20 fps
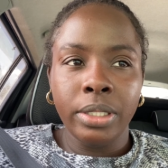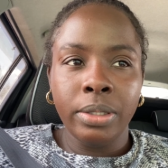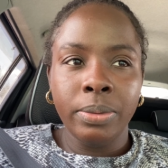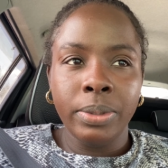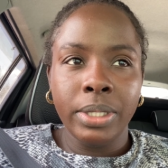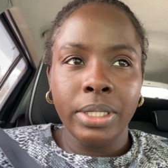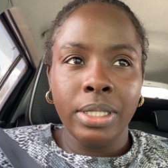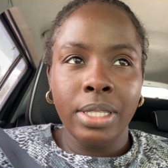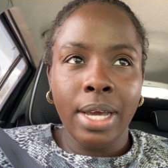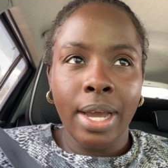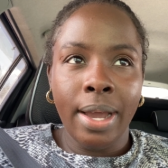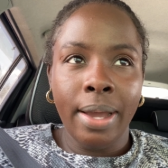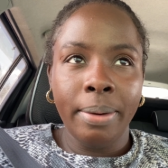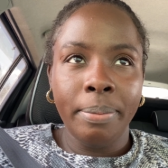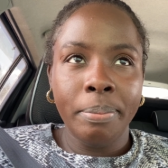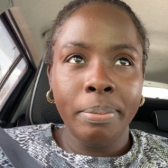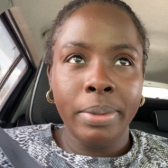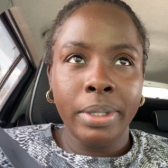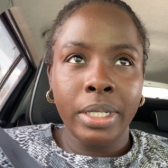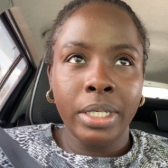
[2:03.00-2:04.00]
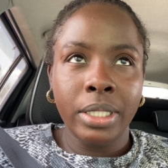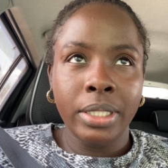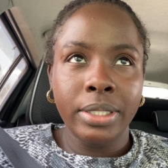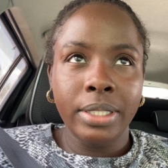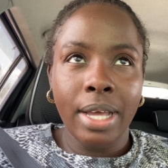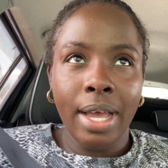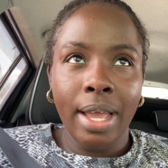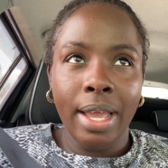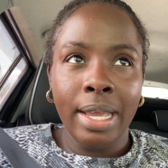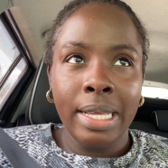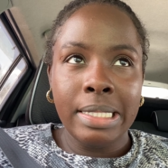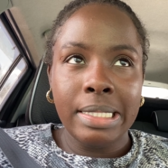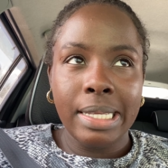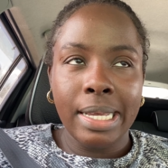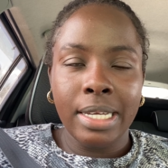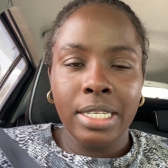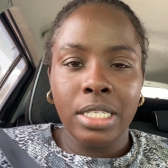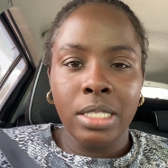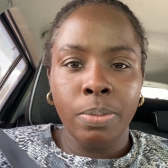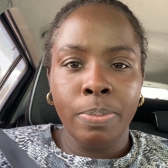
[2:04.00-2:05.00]
with that, but it's
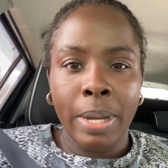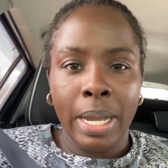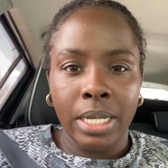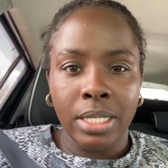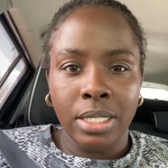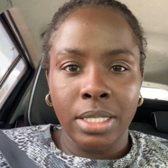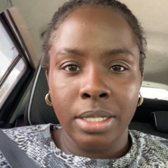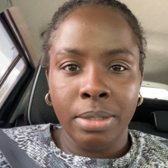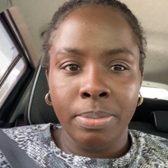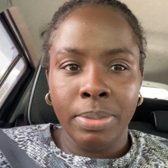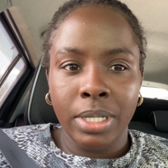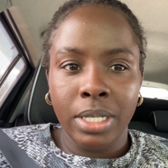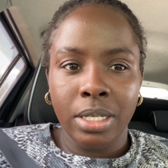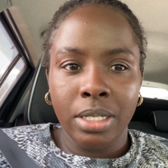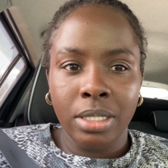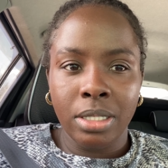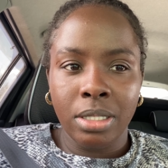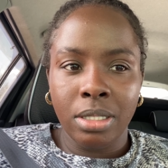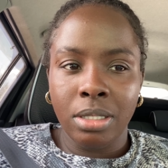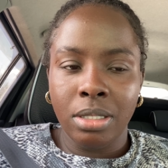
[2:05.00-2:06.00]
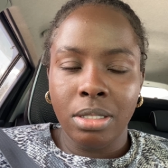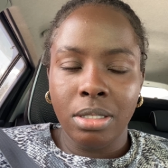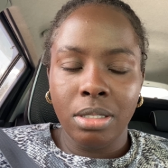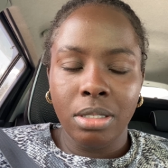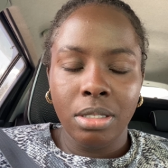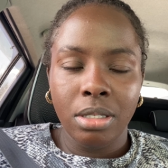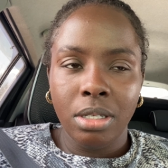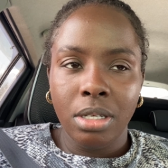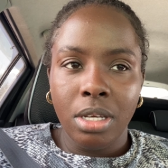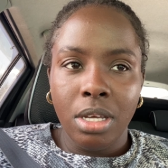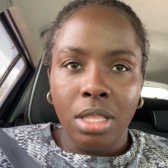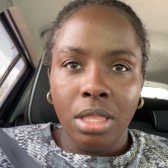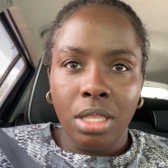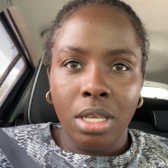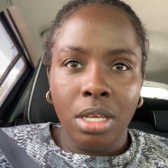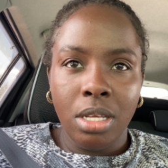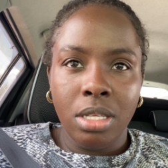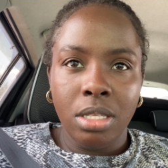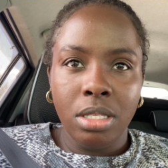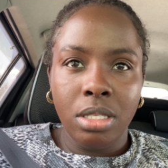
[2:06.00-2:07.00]
expected because
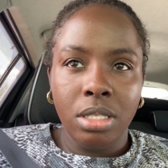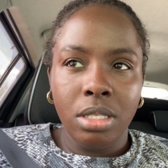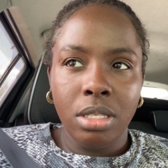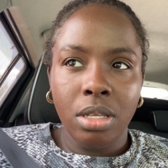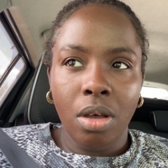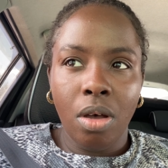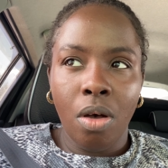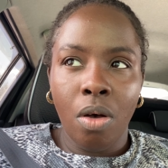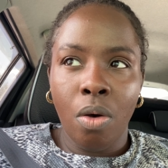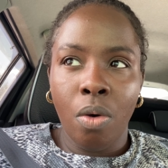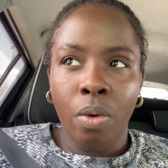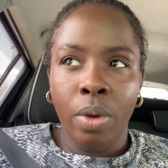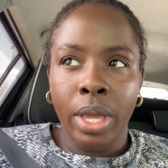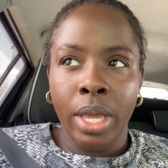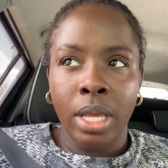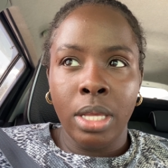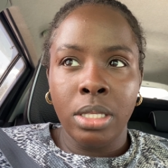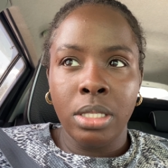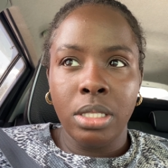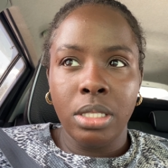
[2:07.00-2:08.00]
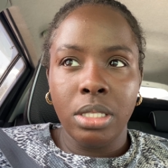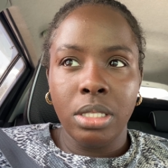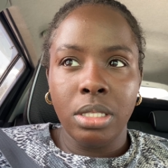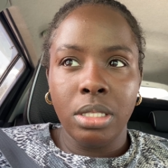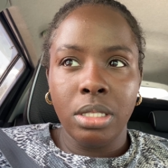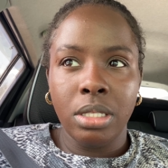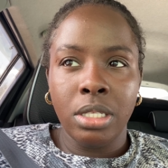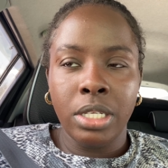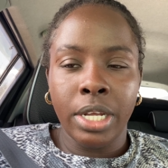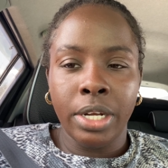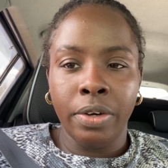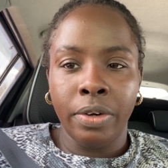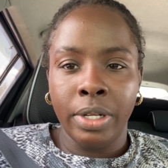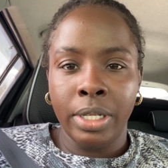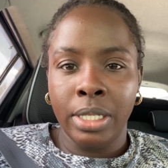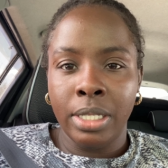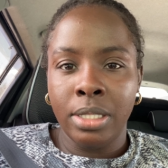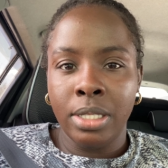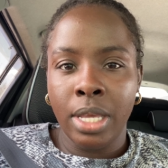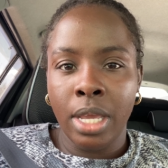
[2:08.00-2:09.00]
things always
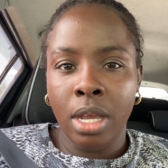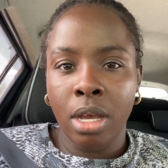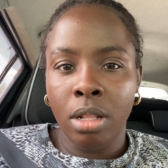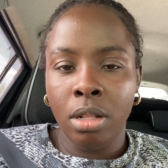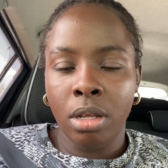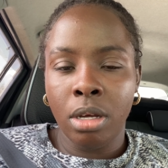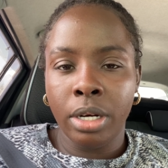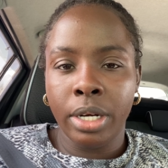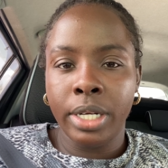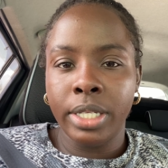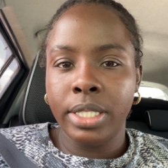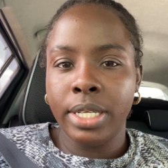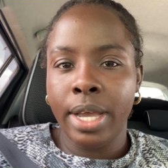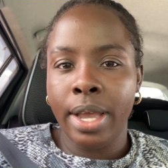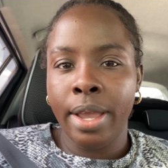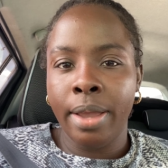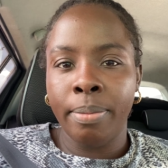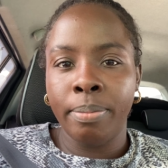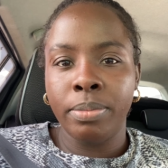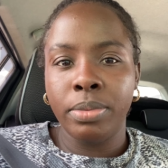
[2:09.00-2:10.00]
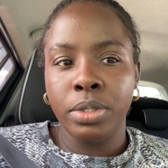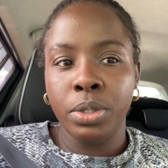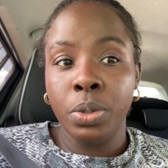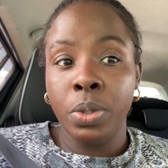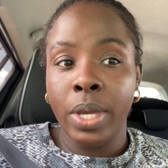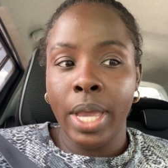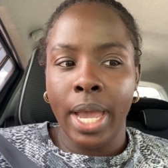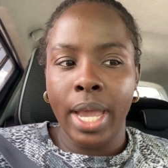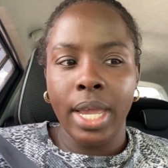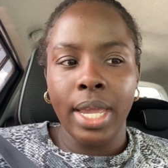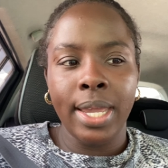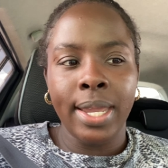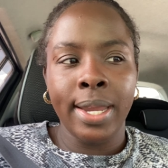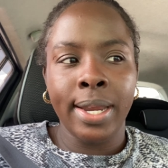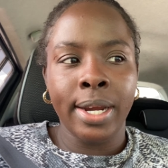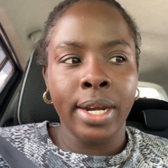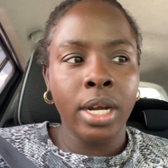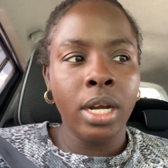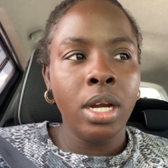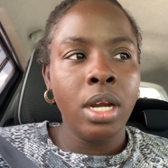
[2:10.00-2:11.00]
generally take a longer time to get
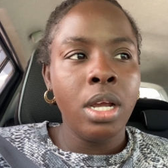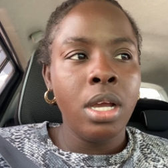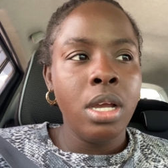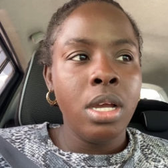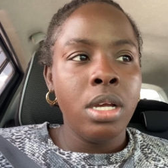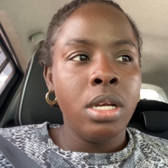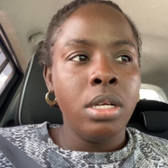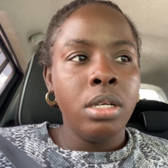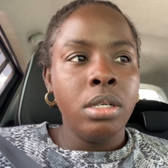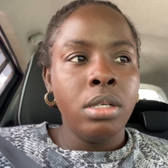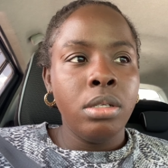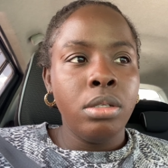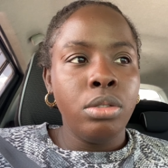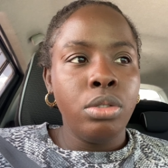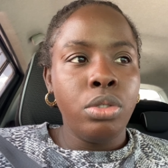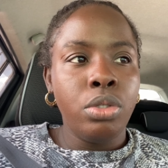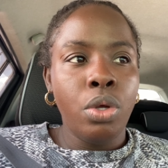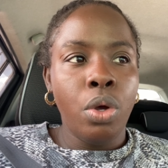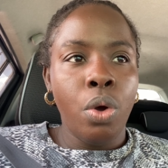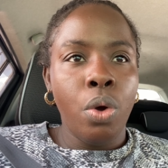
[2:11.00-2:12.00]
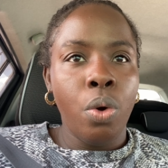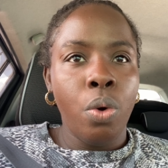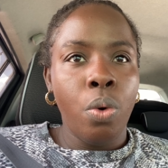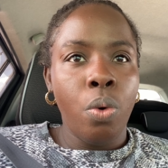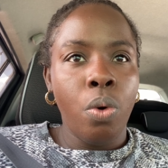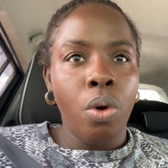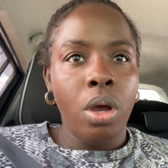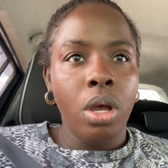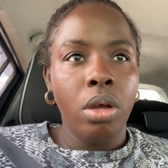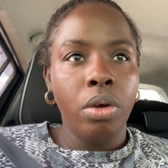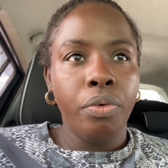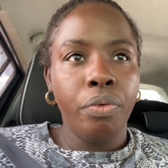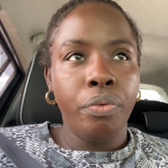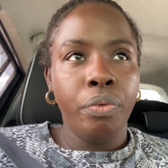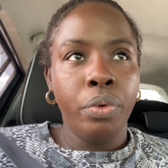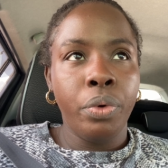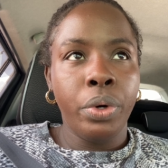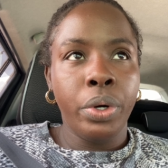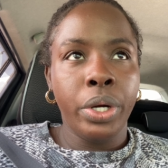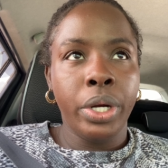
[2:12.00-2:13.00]
here. So
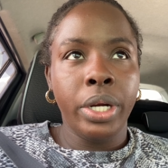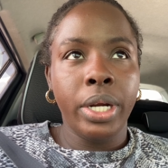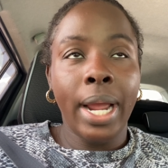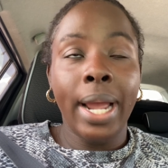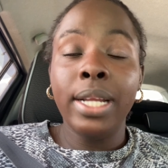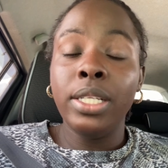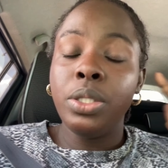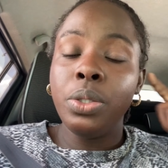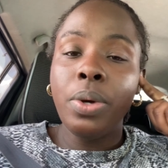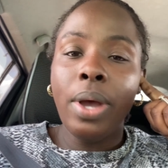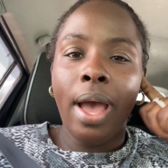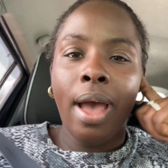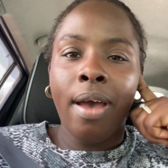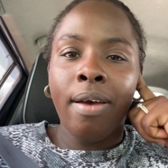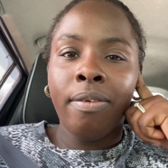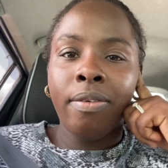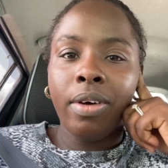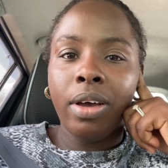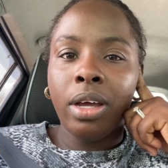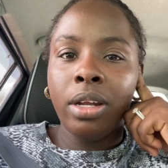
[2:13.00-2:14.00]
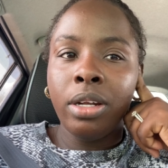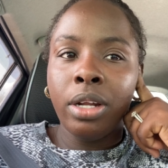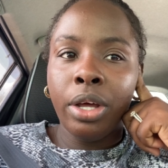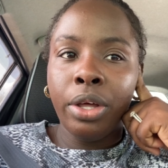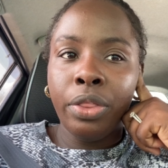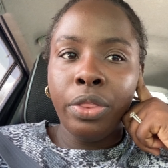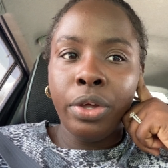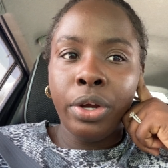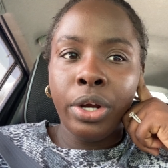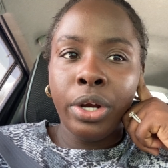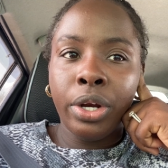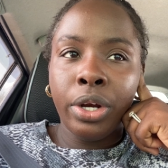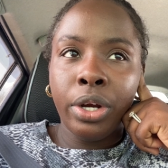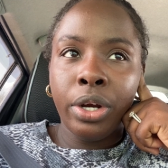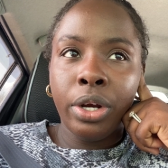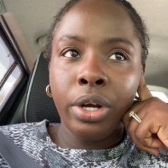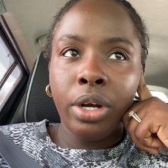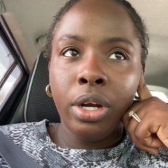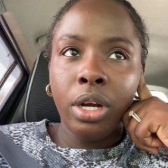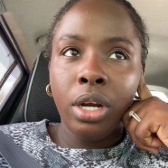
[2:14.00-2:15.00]
for I do have another